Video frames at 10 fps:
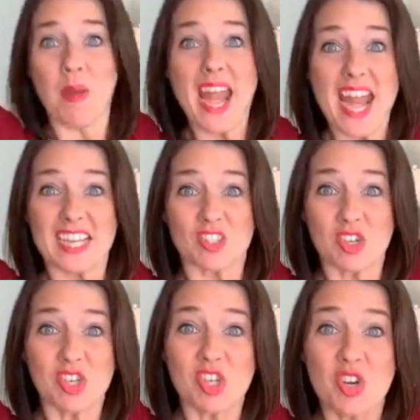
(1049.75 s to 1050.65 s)
both my
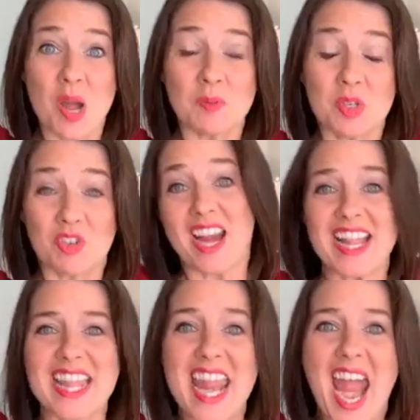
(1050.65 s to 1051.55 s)
hands will shoot up
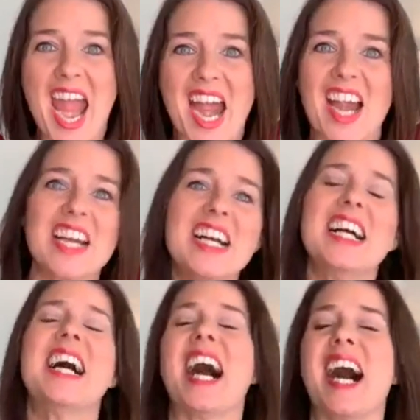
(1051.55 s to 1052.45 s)
straight in the air.
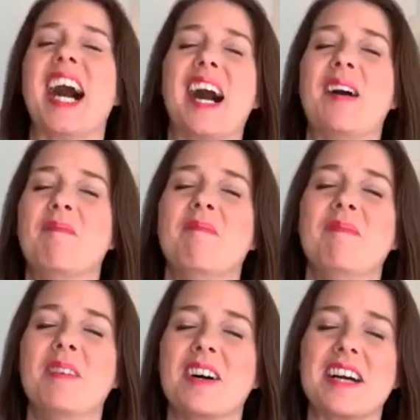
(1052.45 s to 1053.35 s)

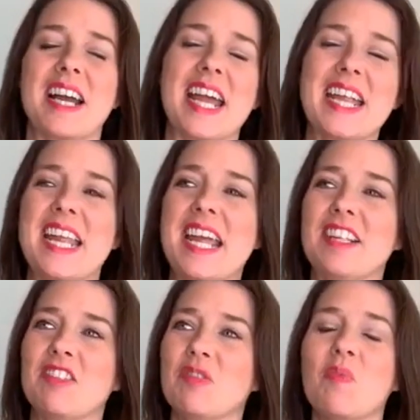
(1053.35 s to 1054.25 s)
Um,
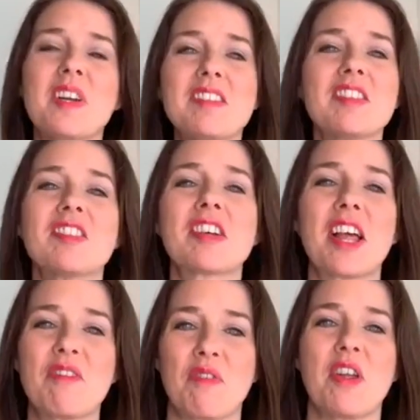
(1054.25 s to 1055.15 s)
and so what does it
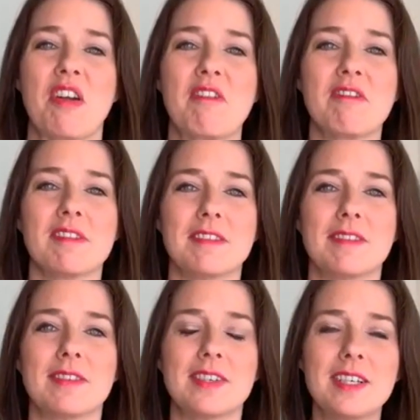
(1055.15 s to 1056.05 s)
look like for you?
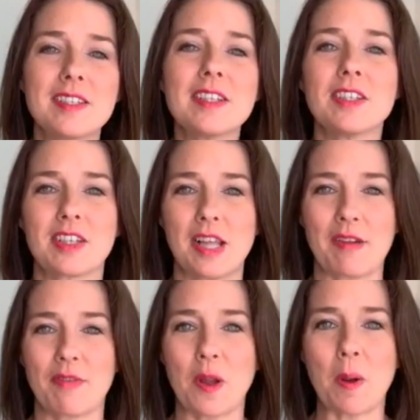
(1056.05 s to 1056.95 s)
What does it look
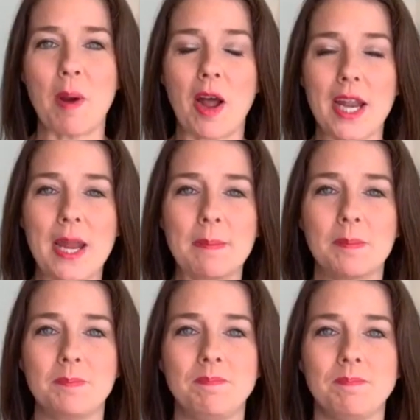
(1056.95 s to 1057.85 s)
like for your body?
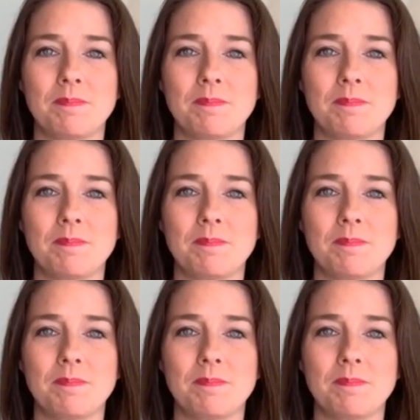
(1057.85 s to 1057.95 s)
